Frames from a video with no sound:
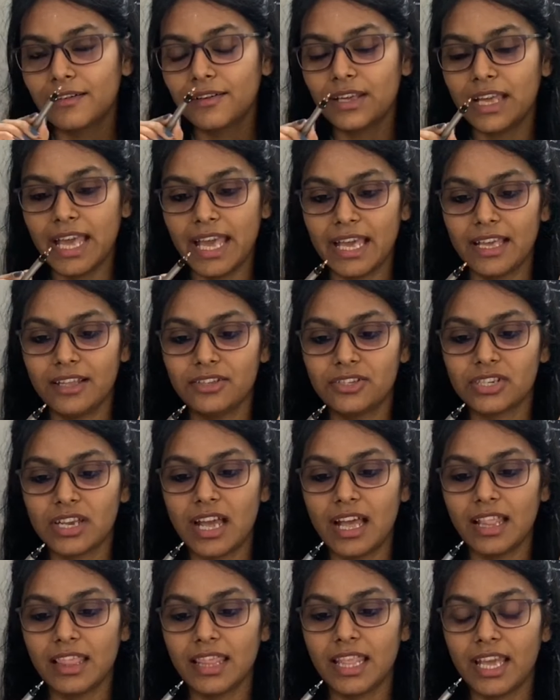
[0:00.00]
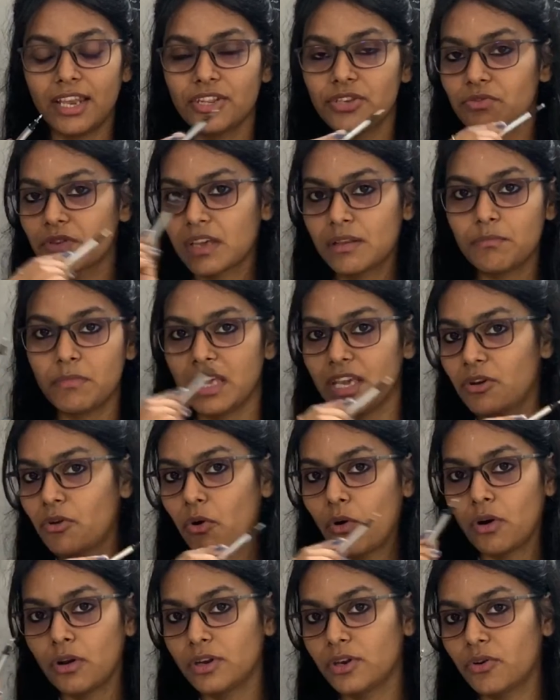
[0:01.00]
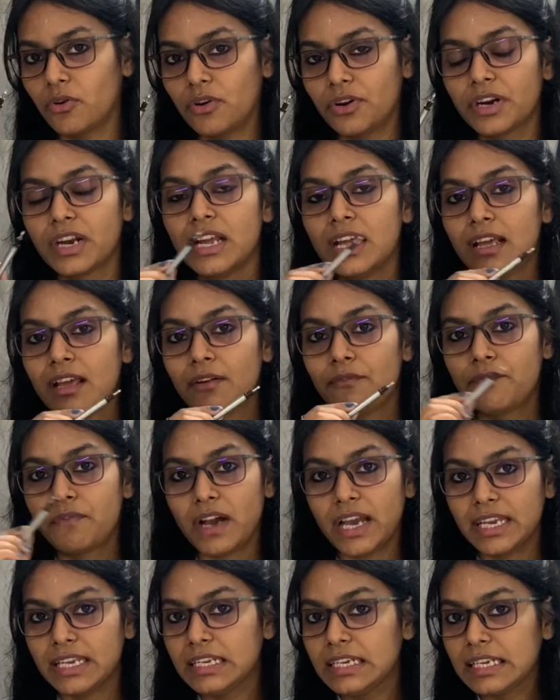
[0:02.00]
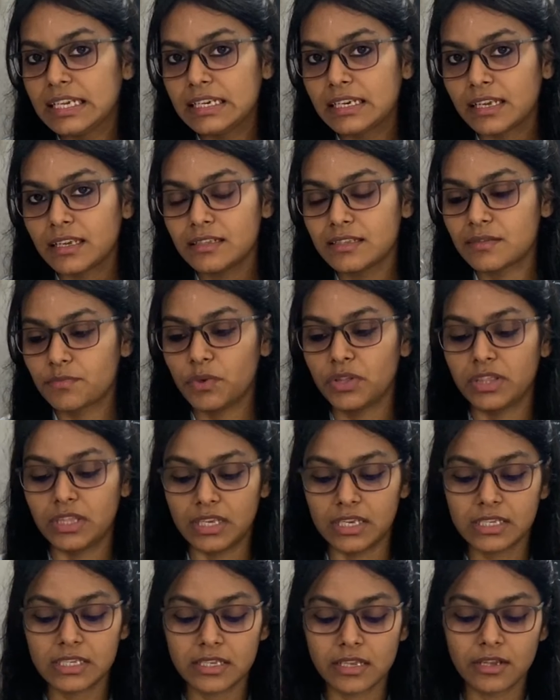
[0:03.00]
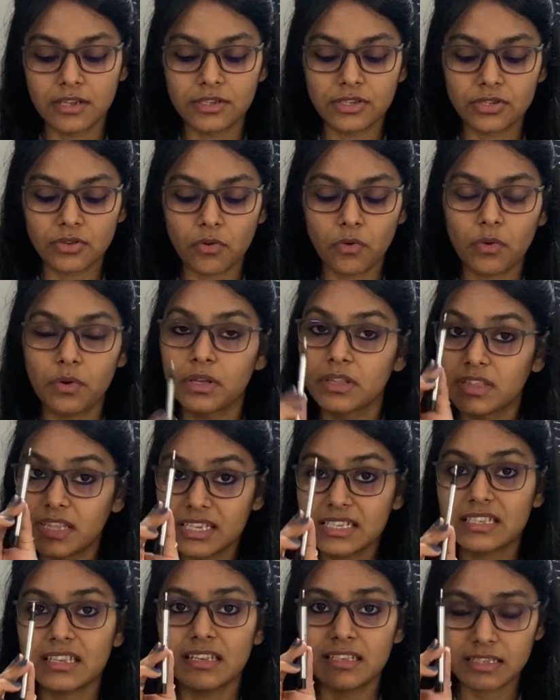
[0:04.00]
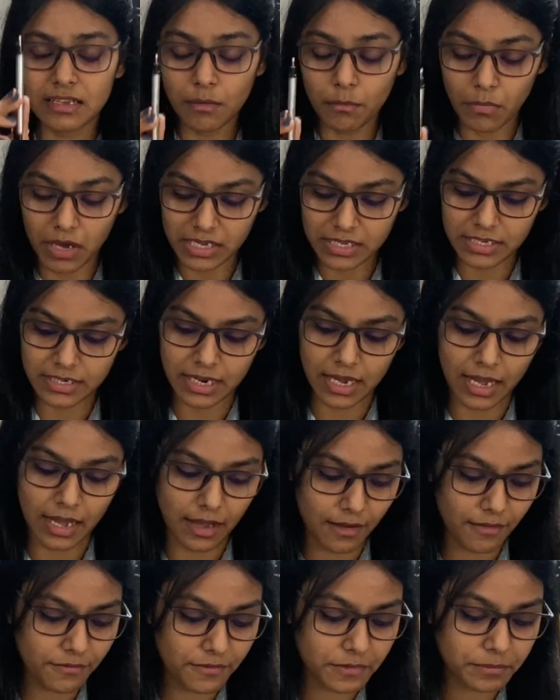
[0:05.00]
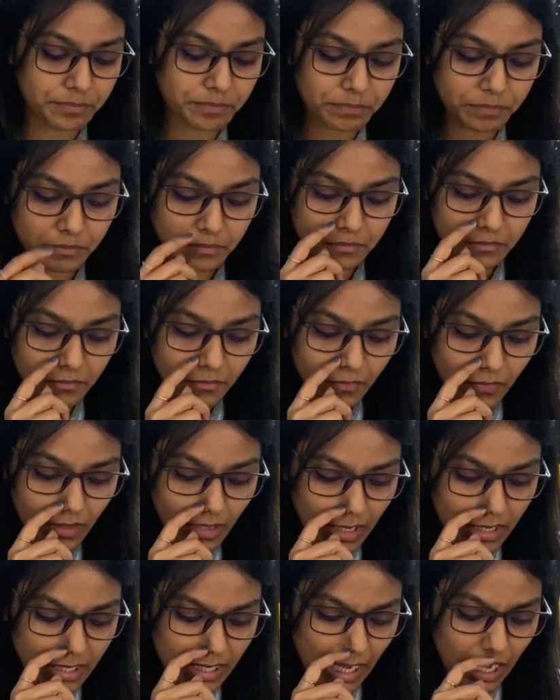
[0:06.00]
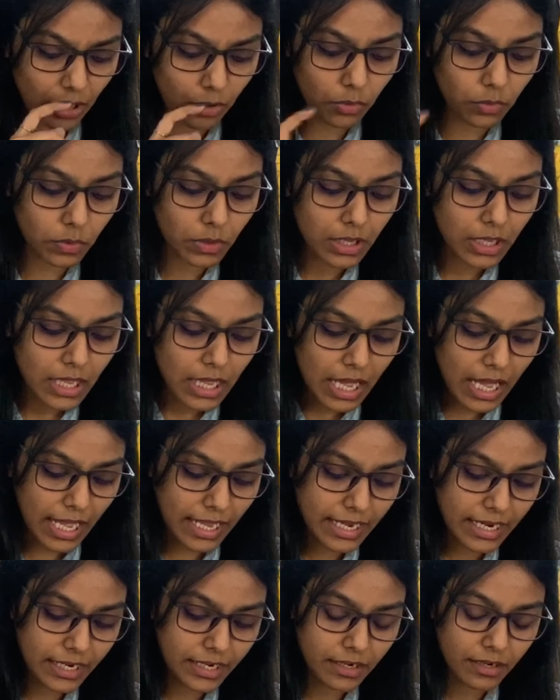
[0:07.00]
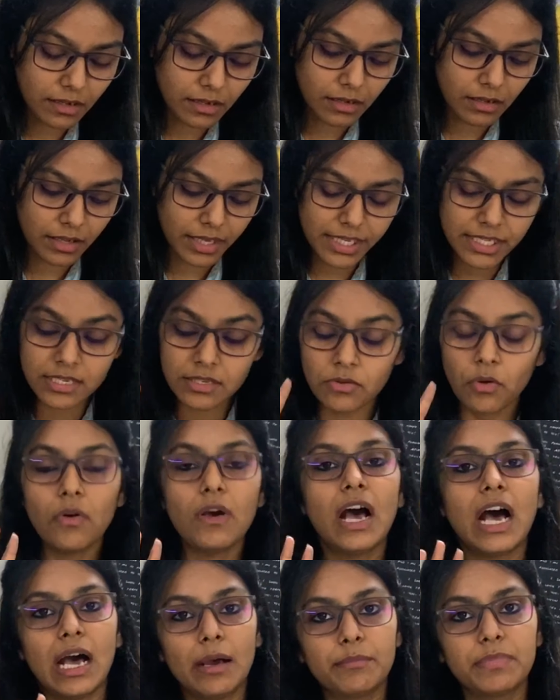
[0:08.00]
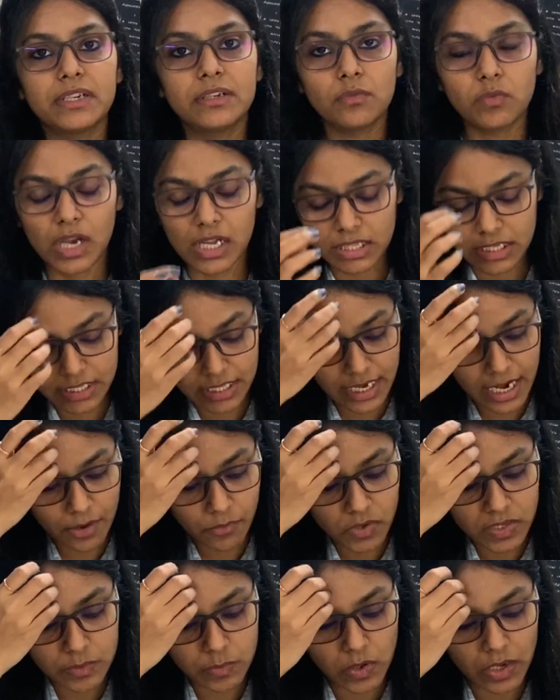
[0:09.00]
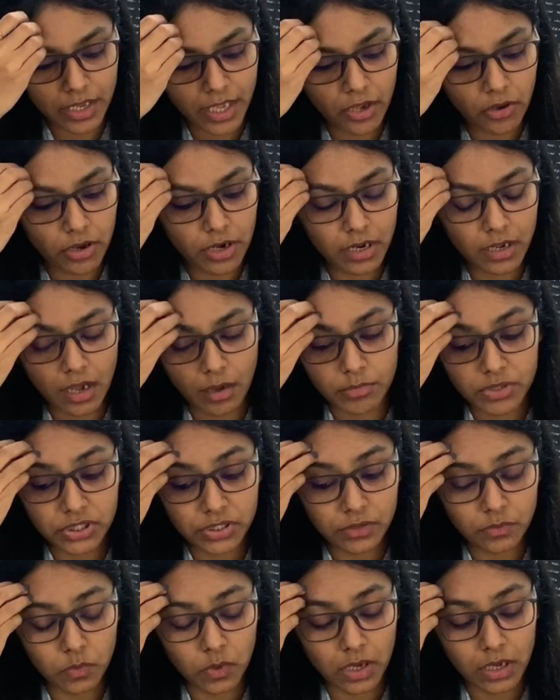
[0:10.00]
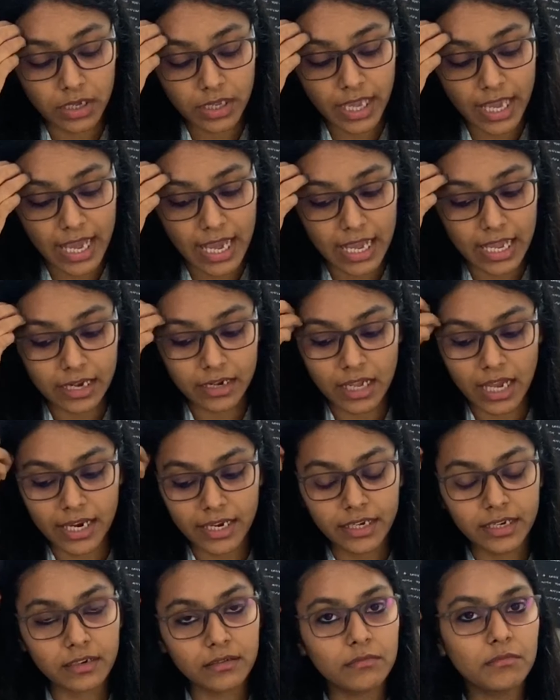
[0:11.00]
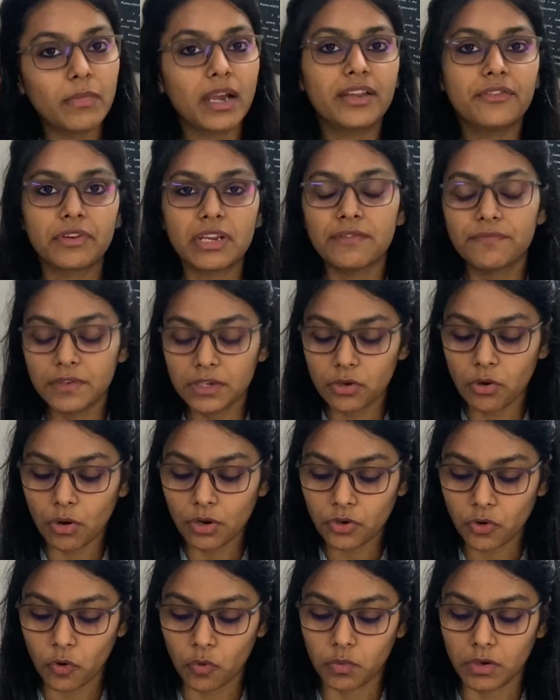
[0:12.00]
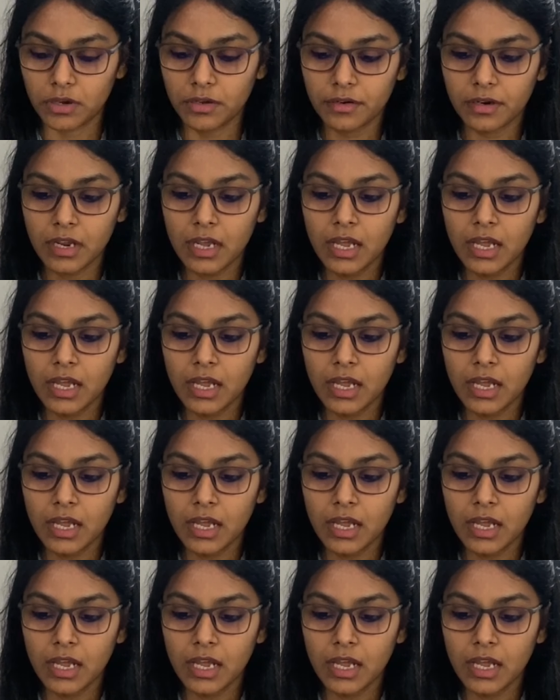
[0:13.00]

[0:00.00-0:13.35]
edge, and then you can make all your fine details with this. So this is a must have. Now I had it so happened once that I was working on a commission work and my refill got over.